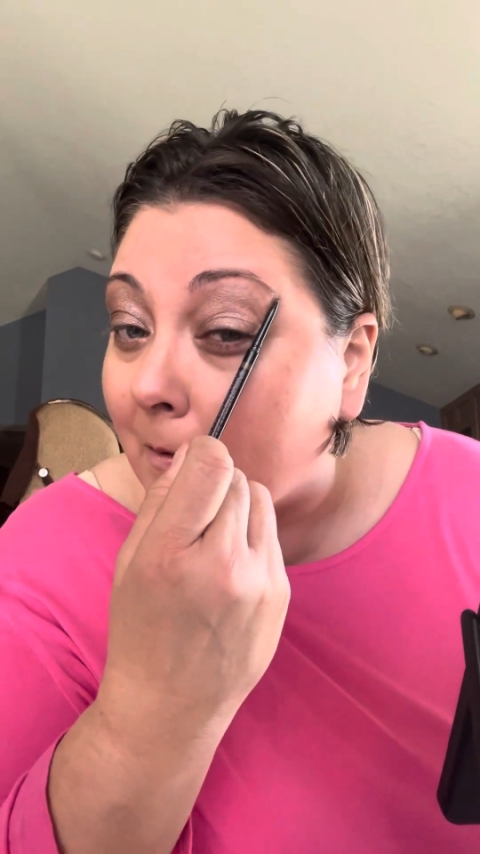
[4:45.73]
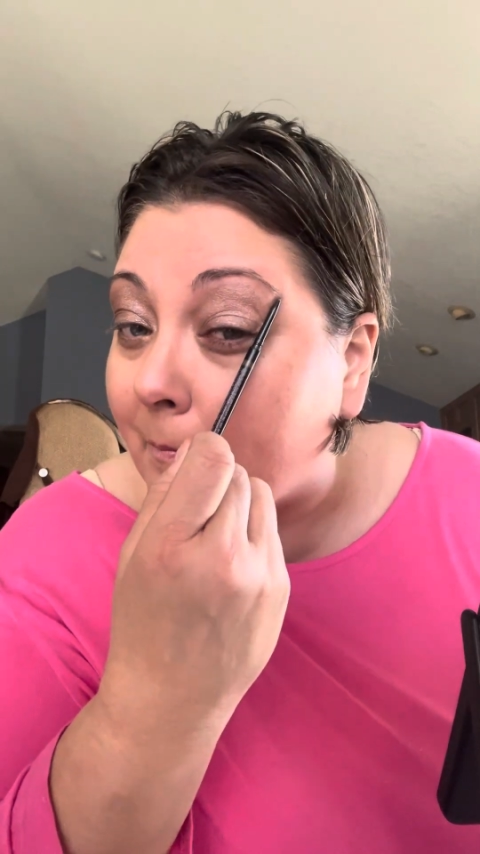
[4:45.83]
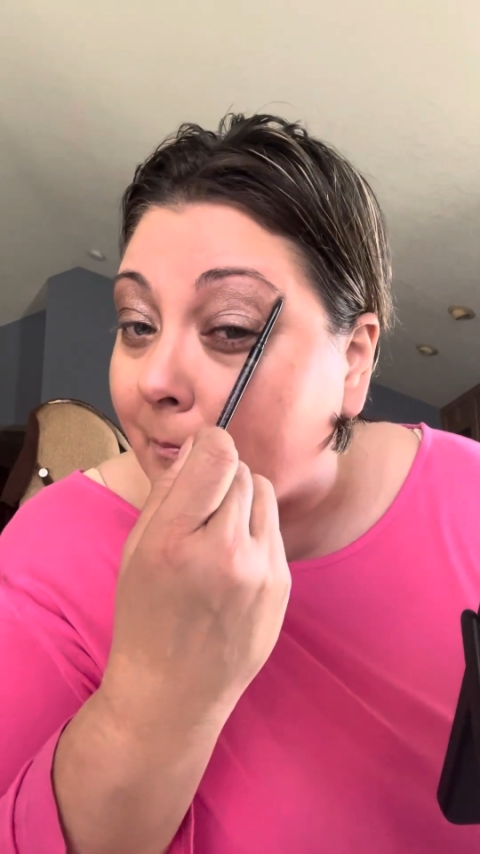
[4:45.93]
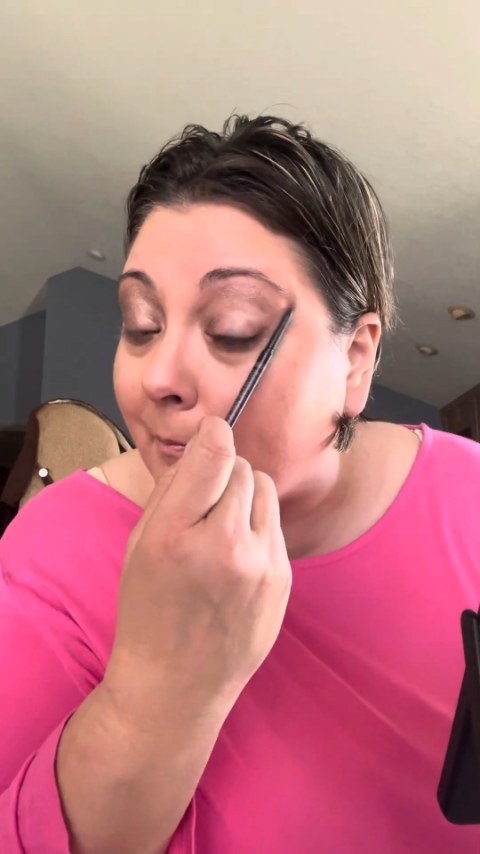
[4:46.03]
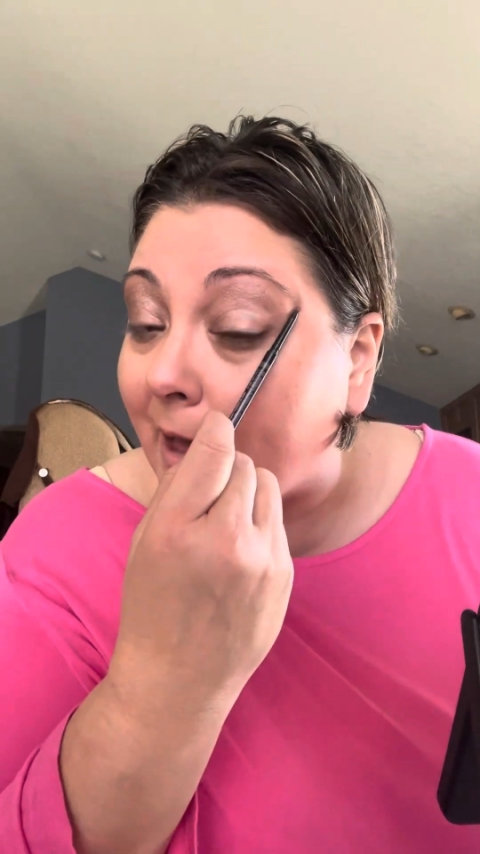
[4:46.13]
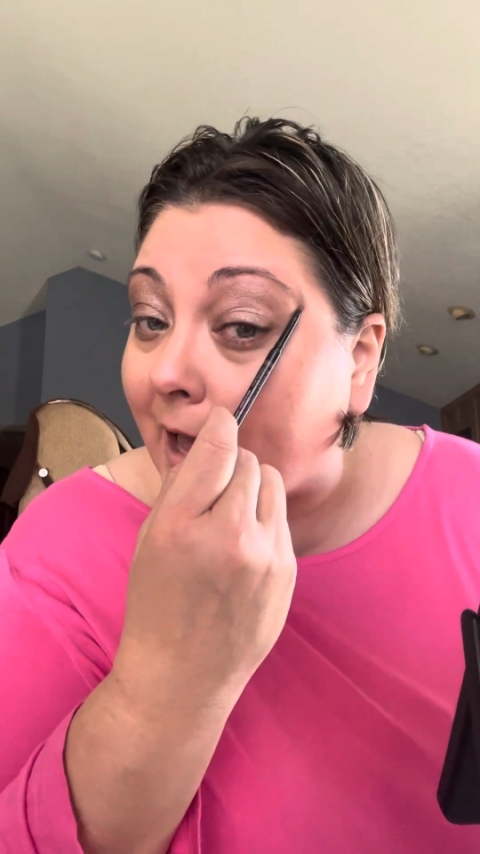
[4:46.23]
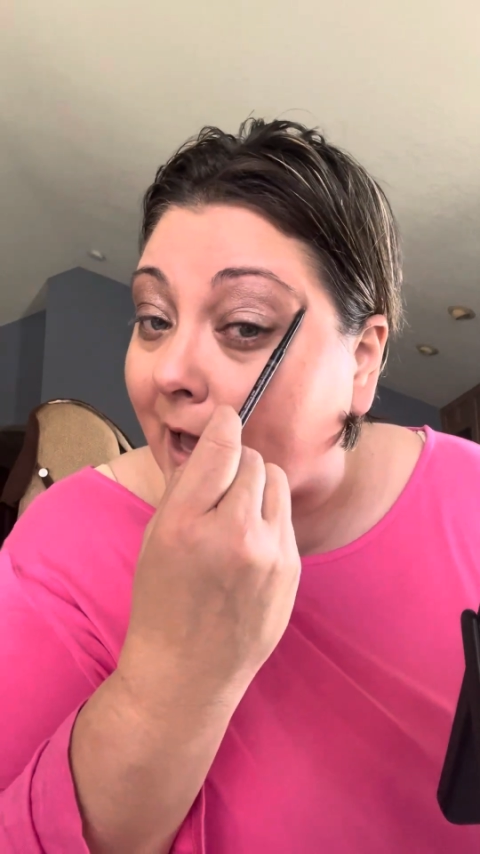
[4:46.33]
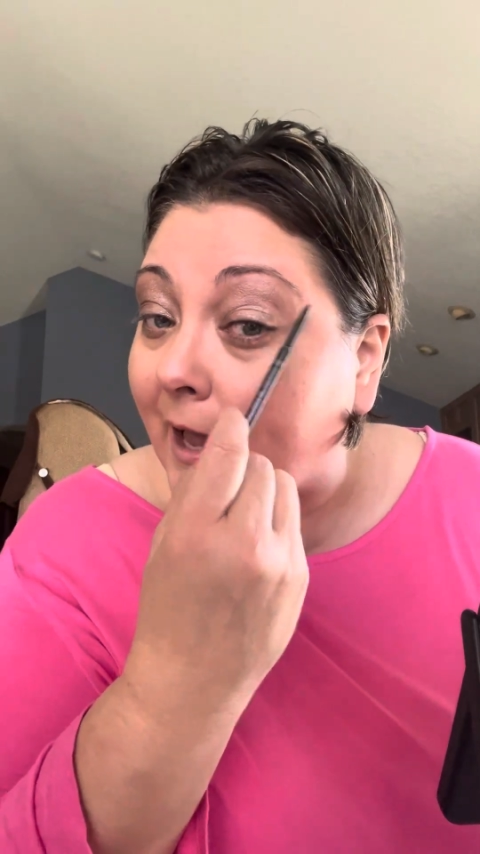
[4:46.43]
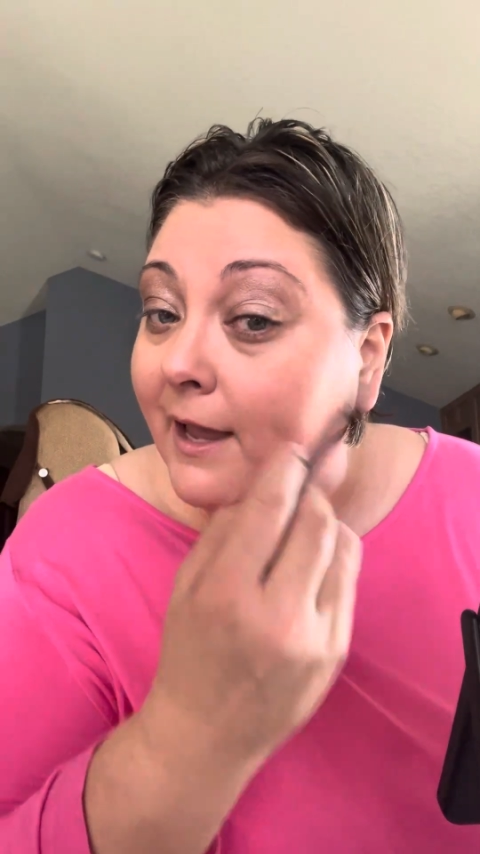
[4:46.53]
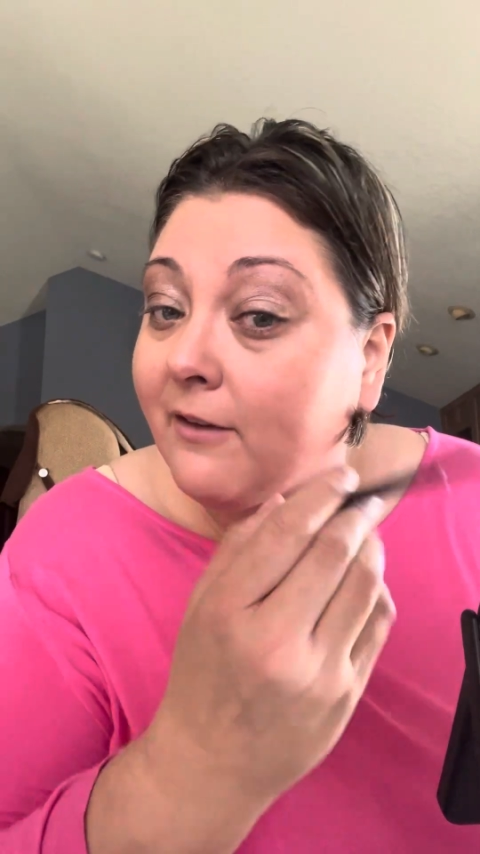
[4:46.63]

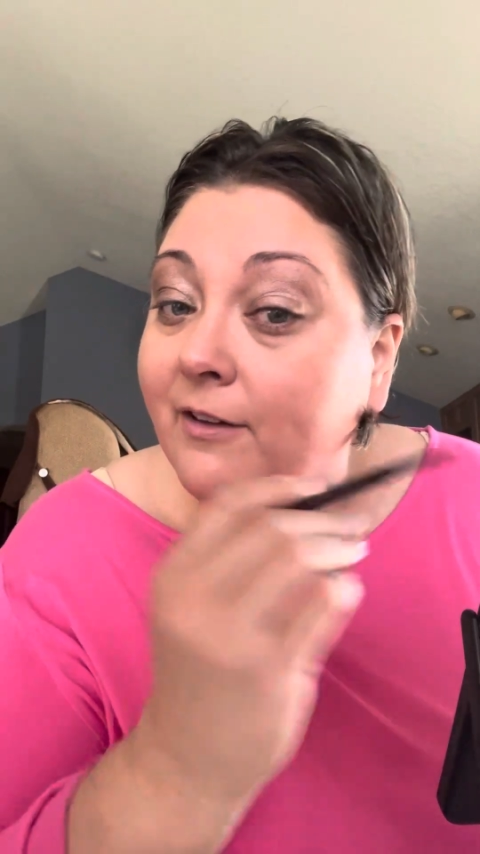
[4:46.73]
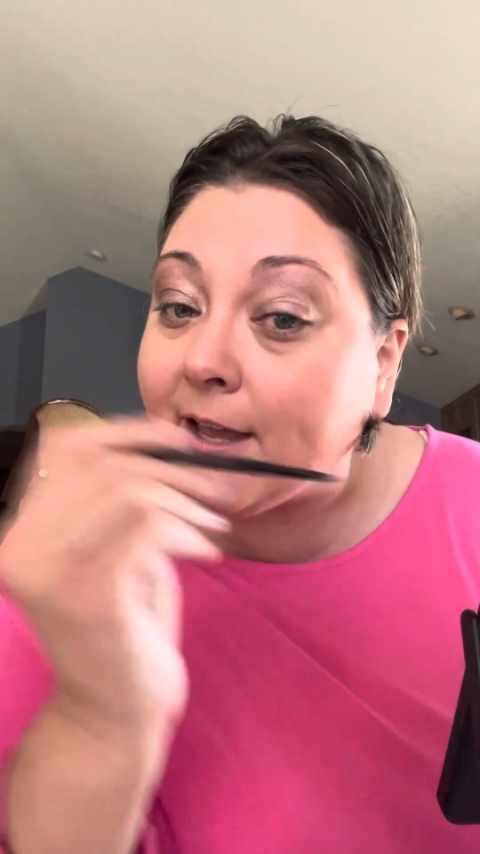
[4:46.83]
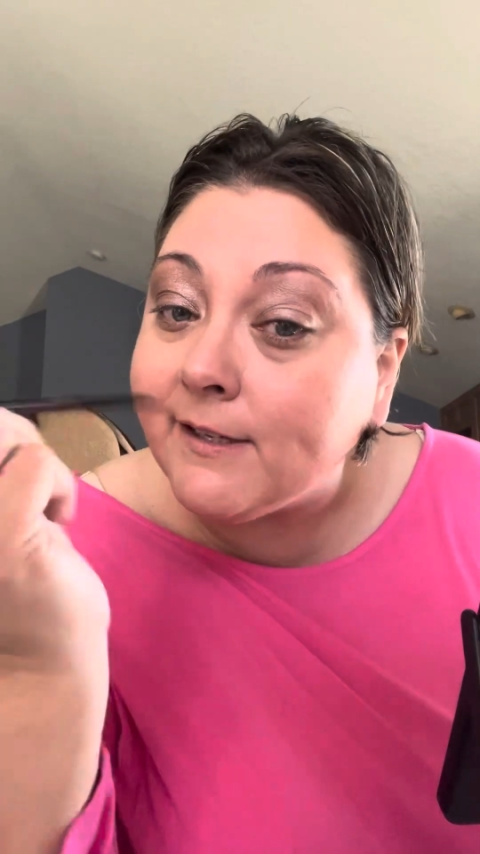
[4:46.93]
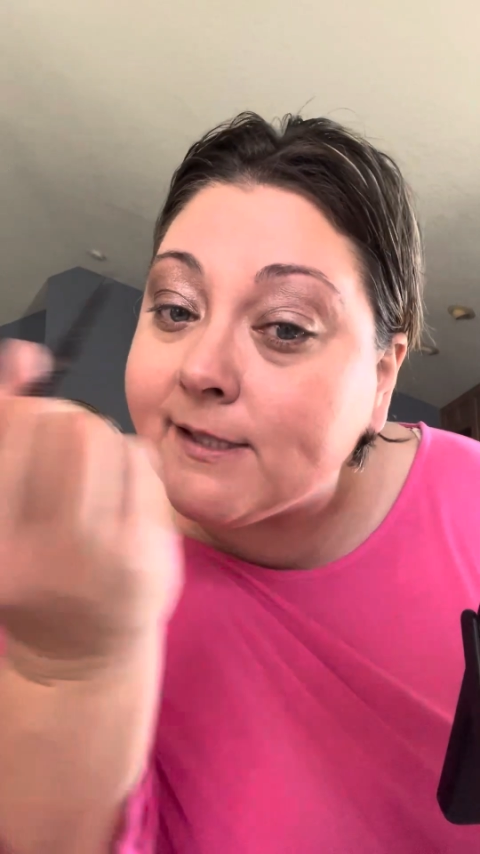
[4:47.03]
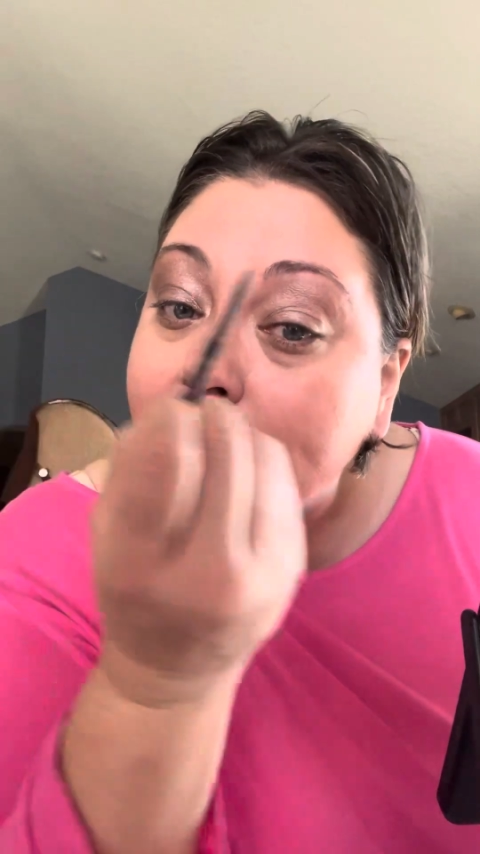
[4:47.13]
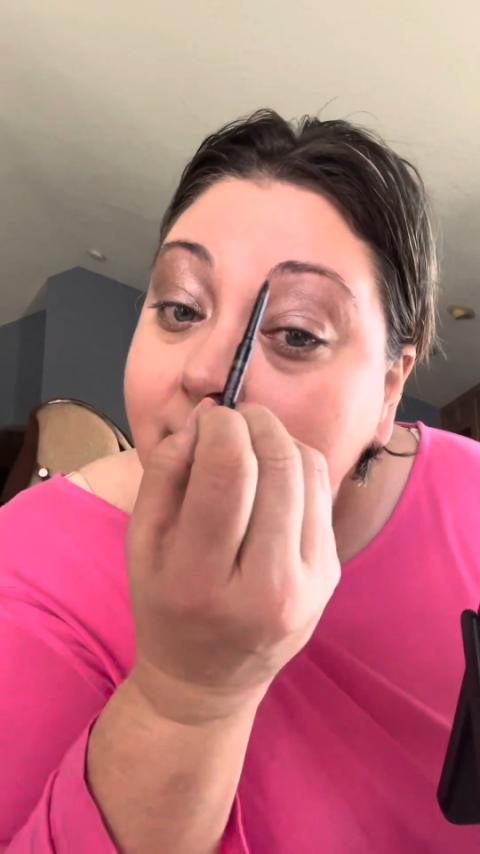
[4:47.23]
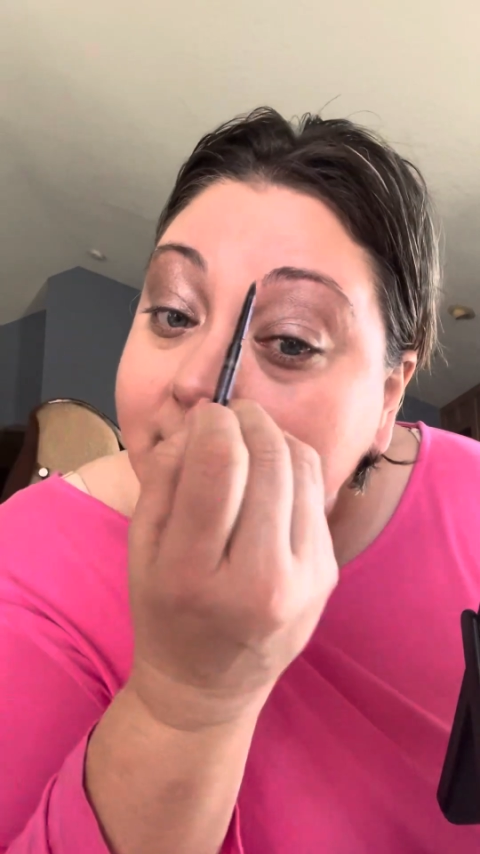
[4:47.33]
my face.